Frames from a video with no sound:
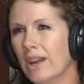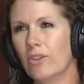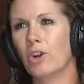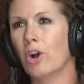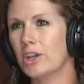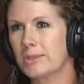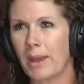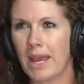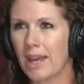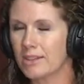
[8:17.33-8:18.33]
never crossed
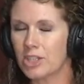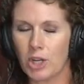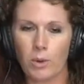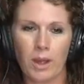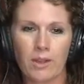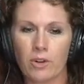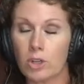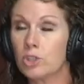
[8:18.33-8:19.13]
paths, you know, ever.